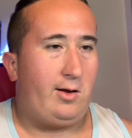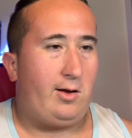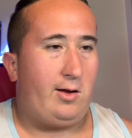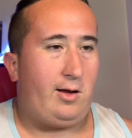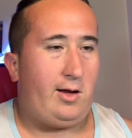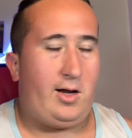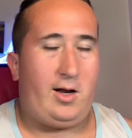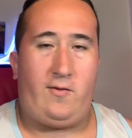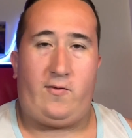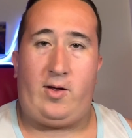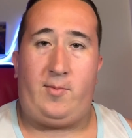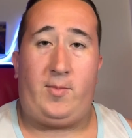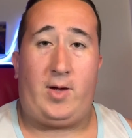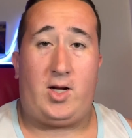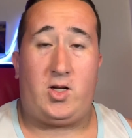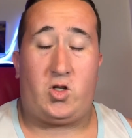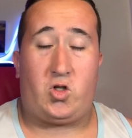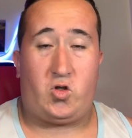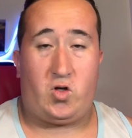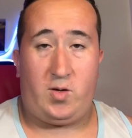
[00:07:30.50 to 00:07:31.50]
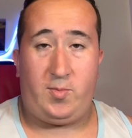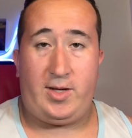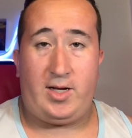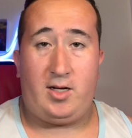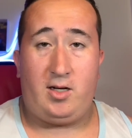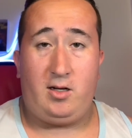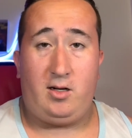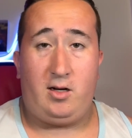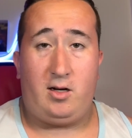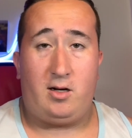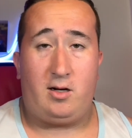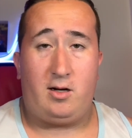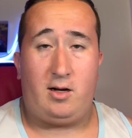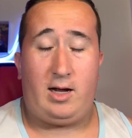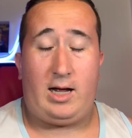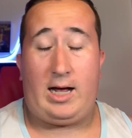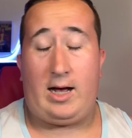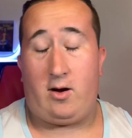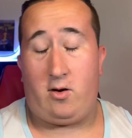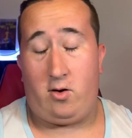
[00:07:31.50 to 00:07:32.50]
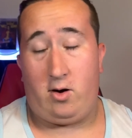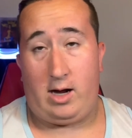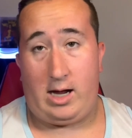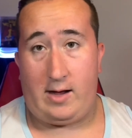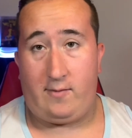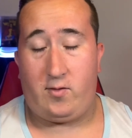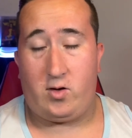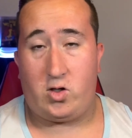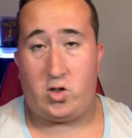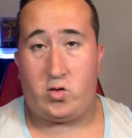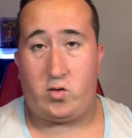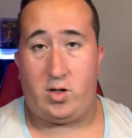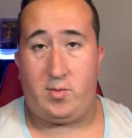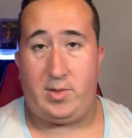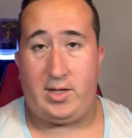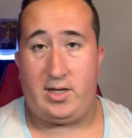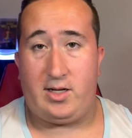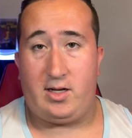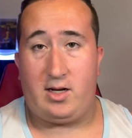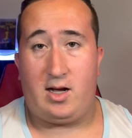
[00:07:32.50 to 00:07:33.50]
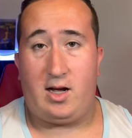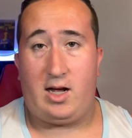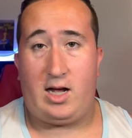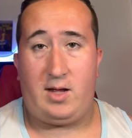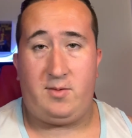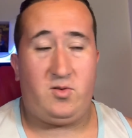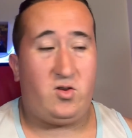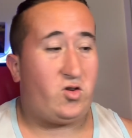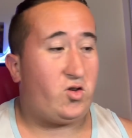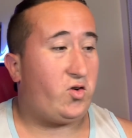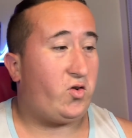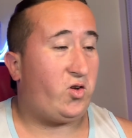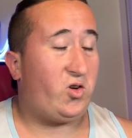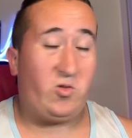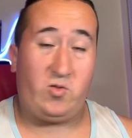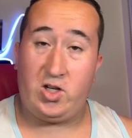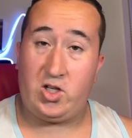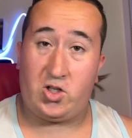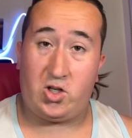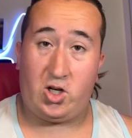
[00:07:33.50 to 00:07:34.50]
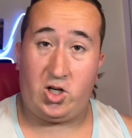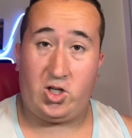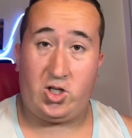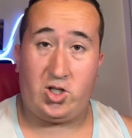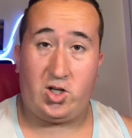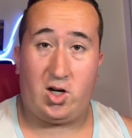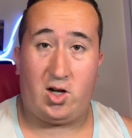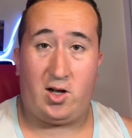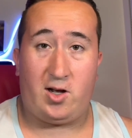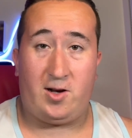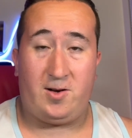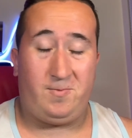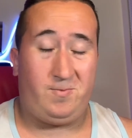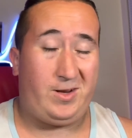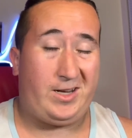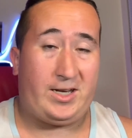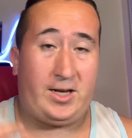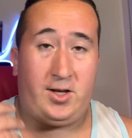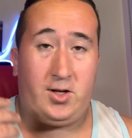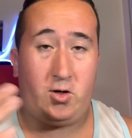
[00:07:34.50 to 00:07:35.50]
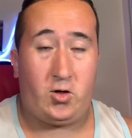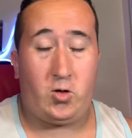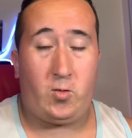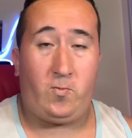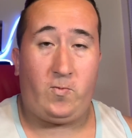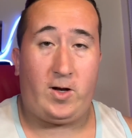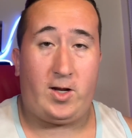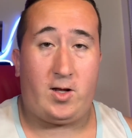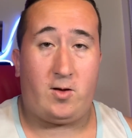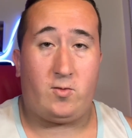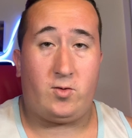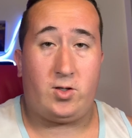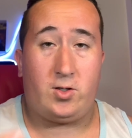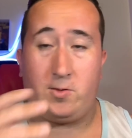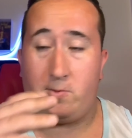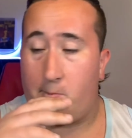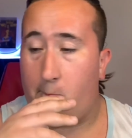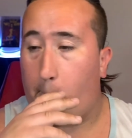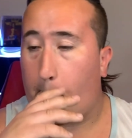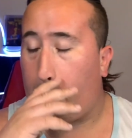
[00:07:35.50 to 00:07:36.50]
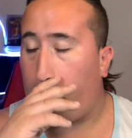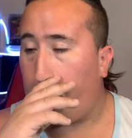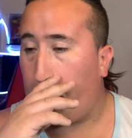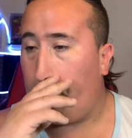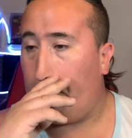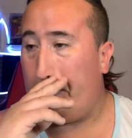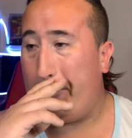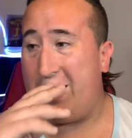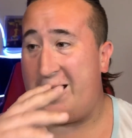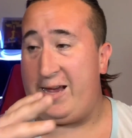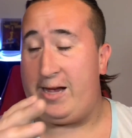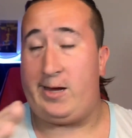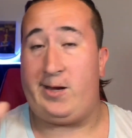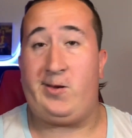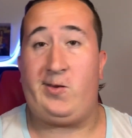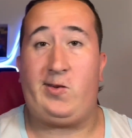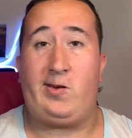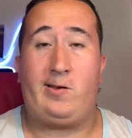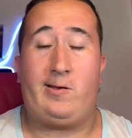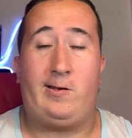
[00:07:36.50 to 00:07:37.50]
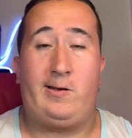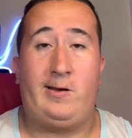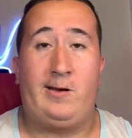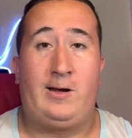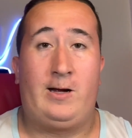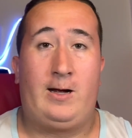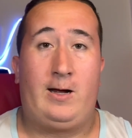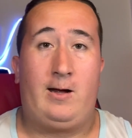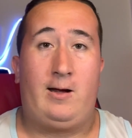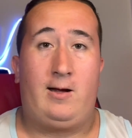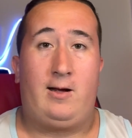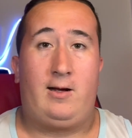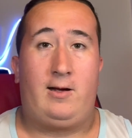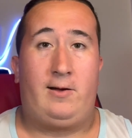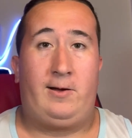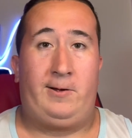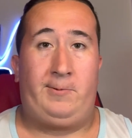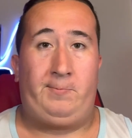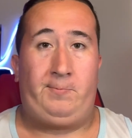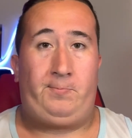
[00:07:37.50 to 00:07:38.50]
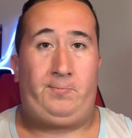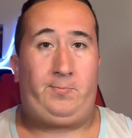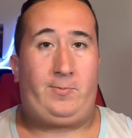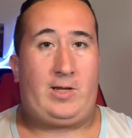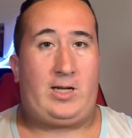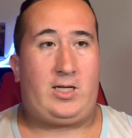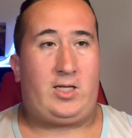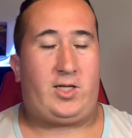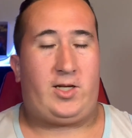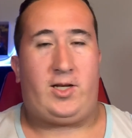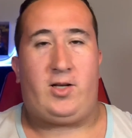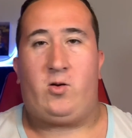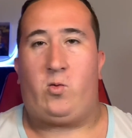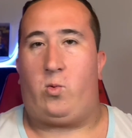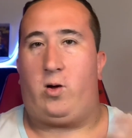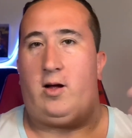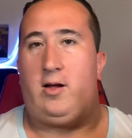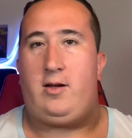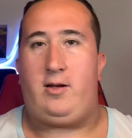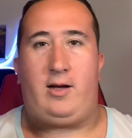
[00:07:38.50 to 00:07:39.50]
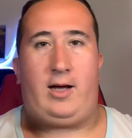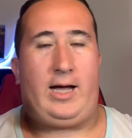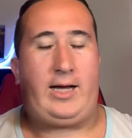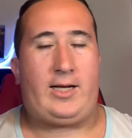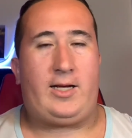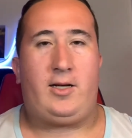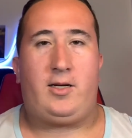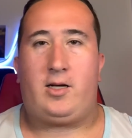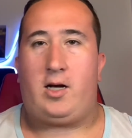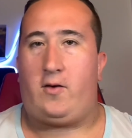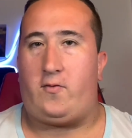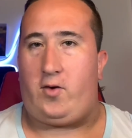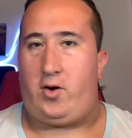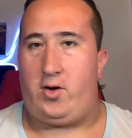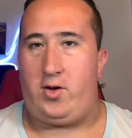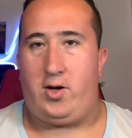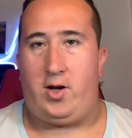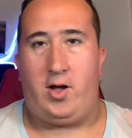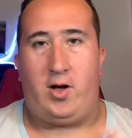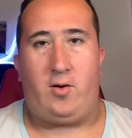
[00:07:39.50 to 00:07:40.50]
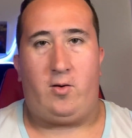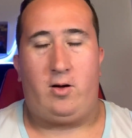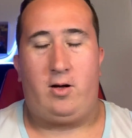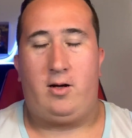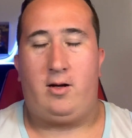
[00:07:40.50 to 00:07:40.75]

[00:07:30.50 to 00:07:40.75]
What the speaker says: And if I'm not streaming, hour after streaming, I'm usually doing research on making YouTube videos and seeing what I can cover, you know.